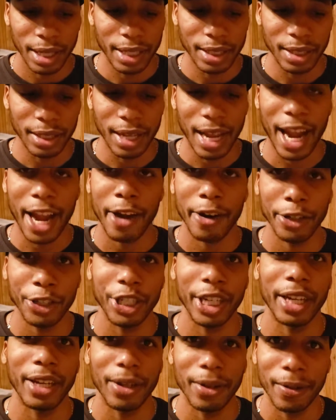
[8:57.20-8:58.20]
it's a hair
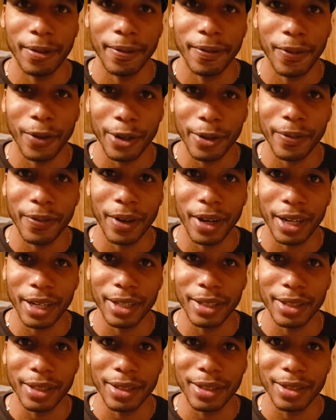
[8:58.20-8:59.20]
gel for your
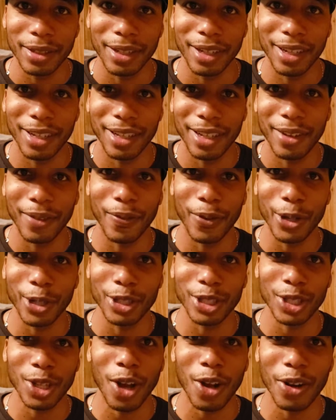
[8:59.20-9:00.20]
fucking for
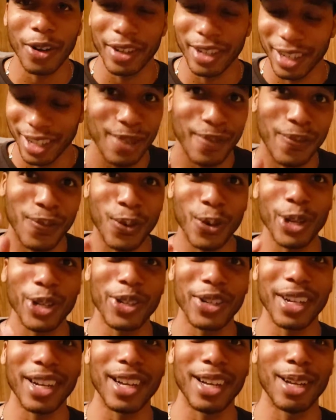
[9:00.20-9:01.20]
your solder, for
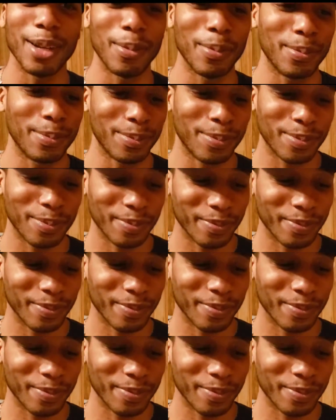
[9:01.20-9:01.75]
your